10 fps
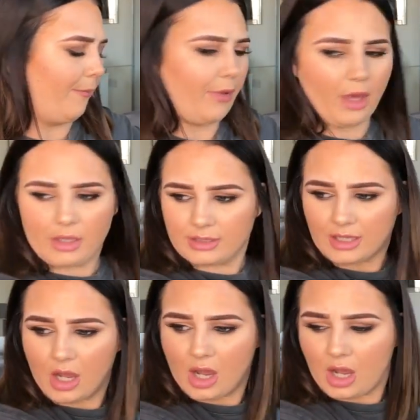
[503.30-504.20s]
But
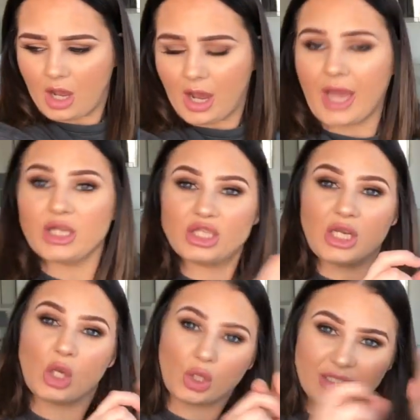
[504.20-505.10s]
I
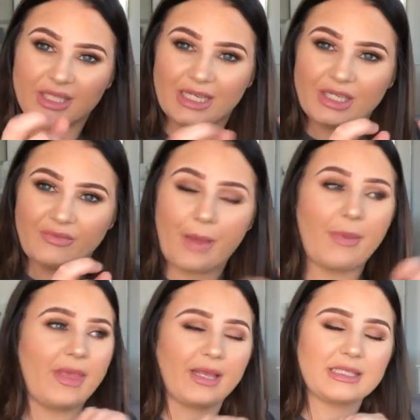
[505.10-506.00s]
actually lost the lid of them,
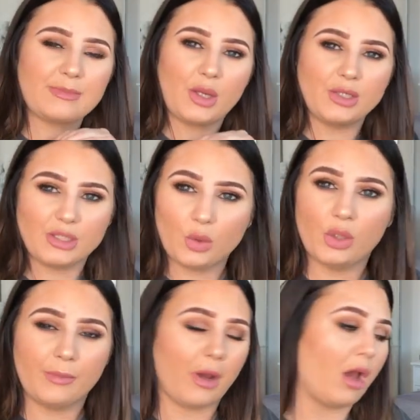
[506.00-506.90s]
and they exploded
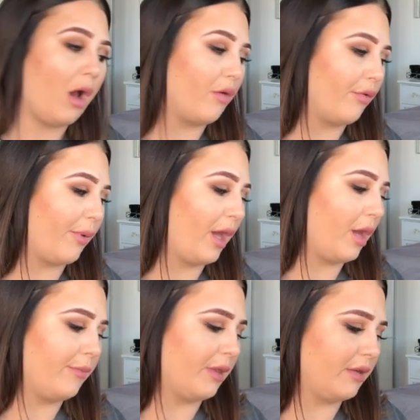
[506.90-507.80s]
all in my car on the way
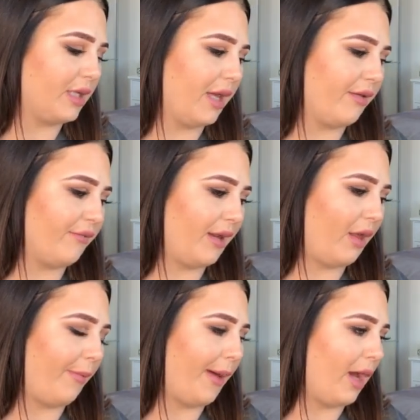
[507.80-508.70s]
home the other day. They fell
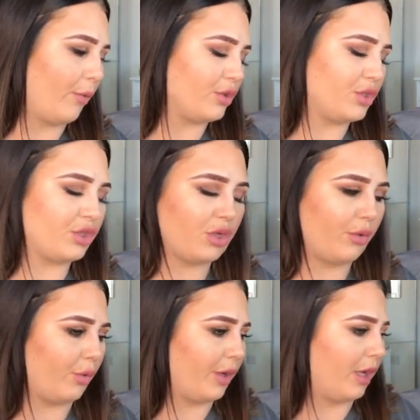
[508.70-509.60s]
out the bag, which is so
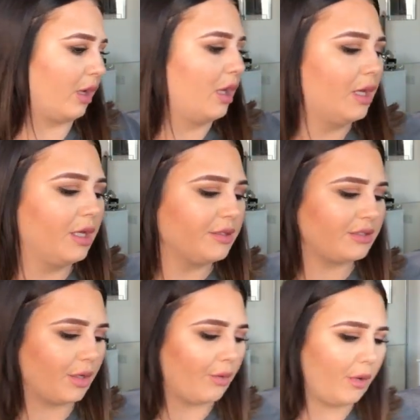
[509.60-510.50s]
annoying.
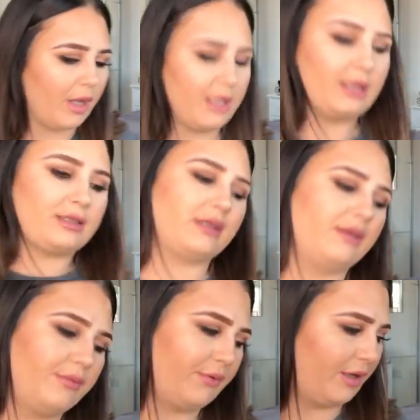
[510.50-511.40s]
So I need
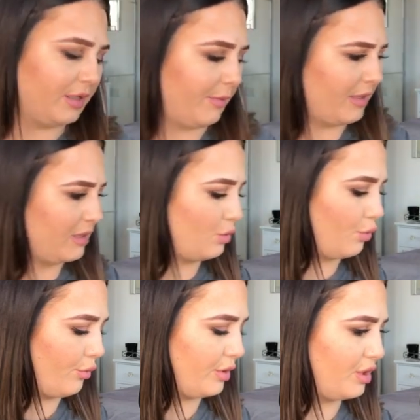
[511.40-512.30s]
to find a bit of
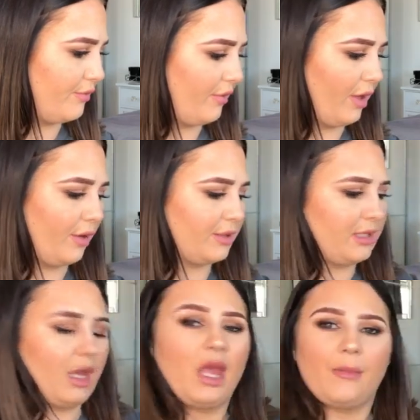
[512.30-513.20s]
storage for
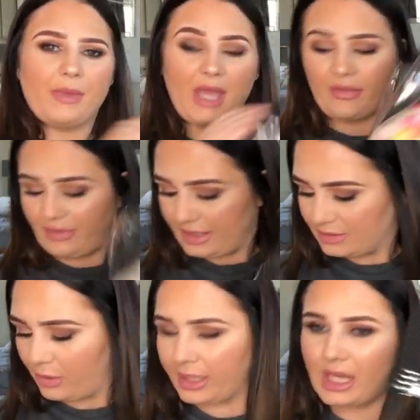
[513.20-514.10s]
those. But yeah, that
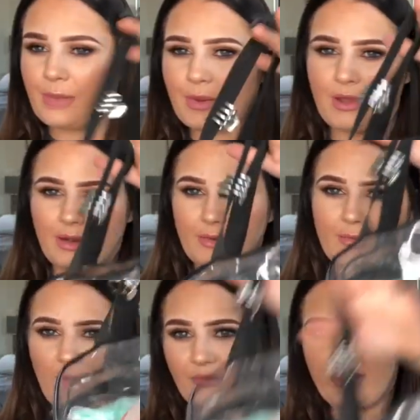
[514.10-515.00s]
is what I keep
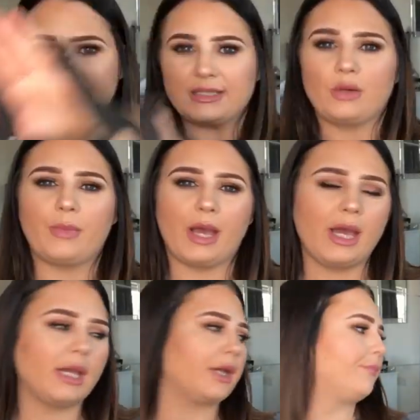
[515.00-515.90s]
in my first little
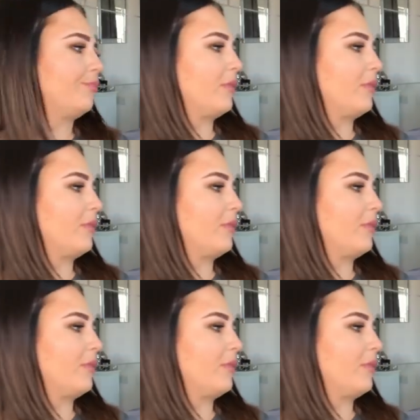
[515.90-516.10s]
bag.